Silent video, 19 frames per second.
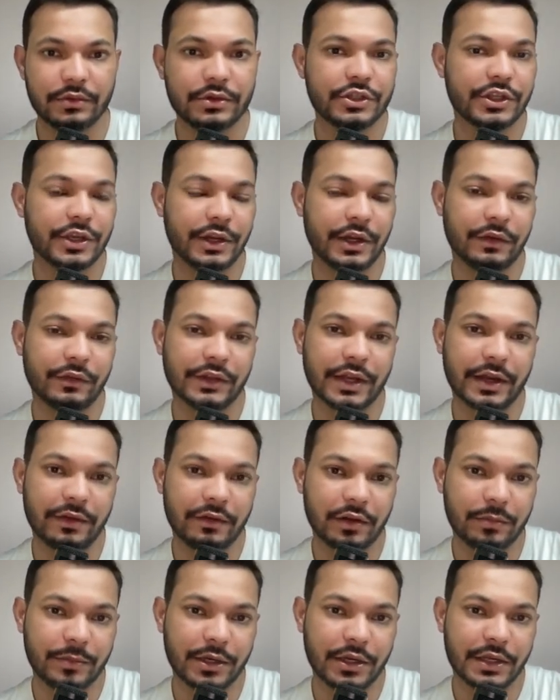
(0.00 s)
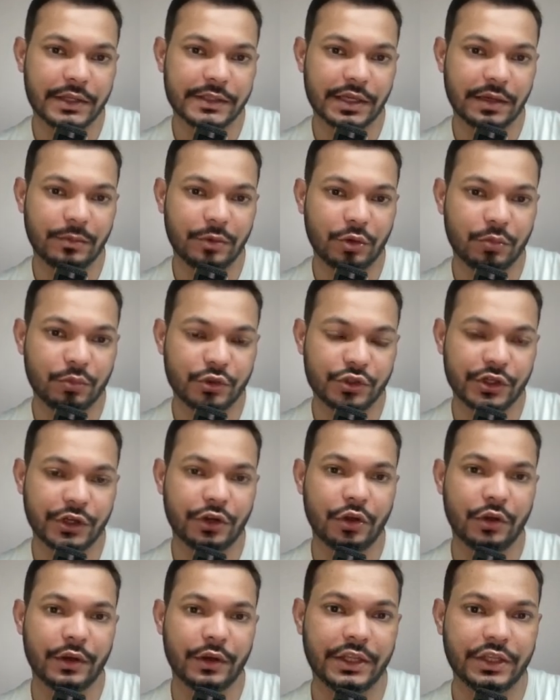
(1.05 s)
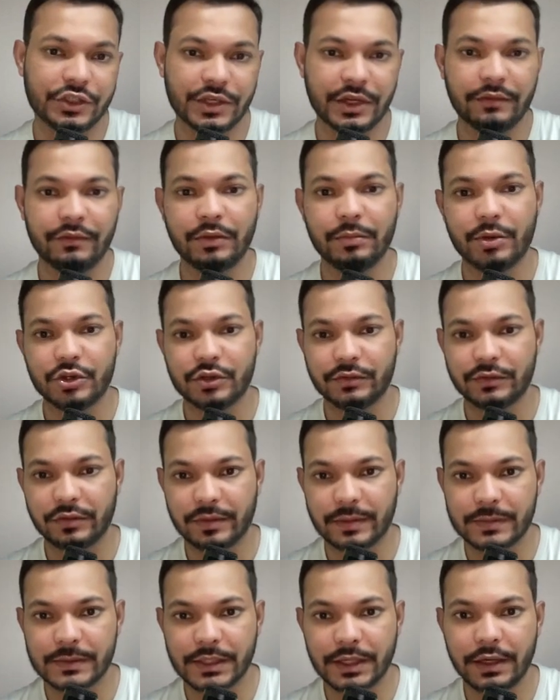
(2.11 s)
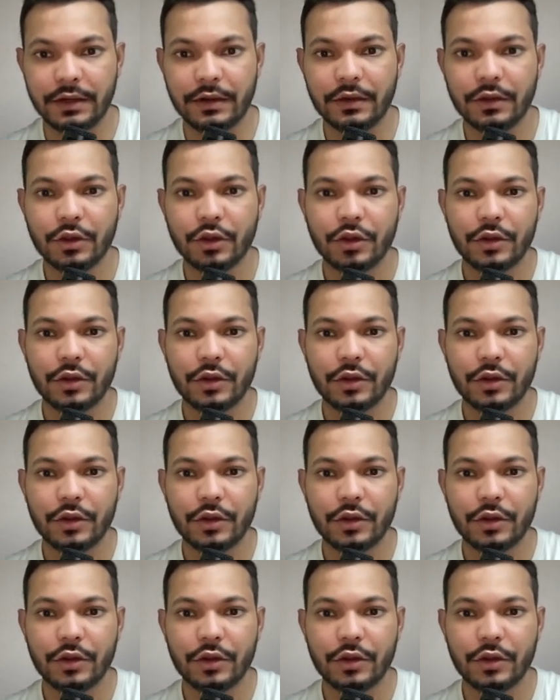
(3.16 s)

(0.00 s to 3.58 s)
share it with the developer, ask him to push it each and every page of the website.